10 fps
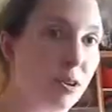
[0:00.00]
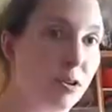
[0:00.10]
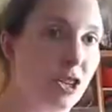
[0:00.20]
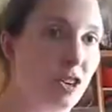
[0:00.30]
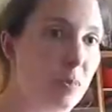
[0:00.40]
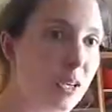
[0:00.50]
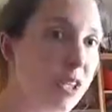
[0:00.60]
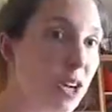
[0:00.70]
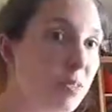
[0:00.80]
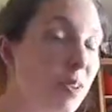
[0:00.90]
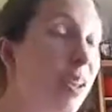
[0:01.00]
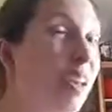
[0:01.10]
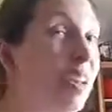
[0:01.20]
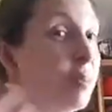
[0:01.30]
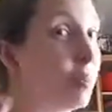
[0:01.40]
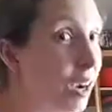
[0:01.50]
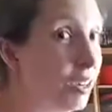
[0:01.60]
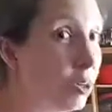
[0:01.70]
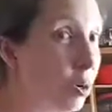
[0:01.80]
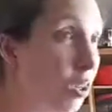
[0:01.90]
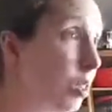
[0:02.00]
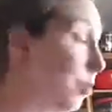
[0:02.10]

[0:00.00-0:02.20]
through shelf by shelf. Kind of torn at the